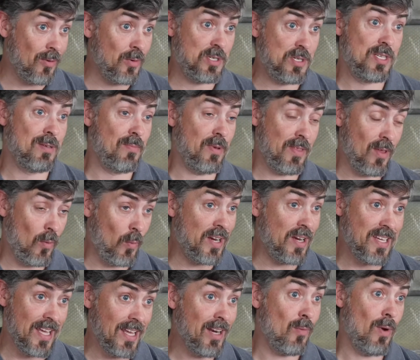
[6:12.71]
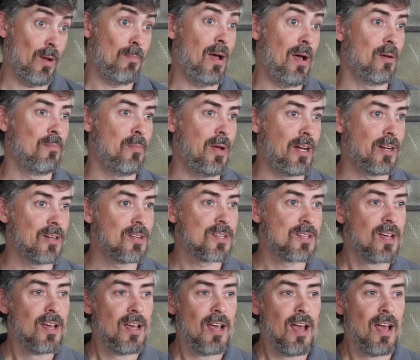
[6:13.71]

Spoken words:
which is something that we did at Red Mountain Makers,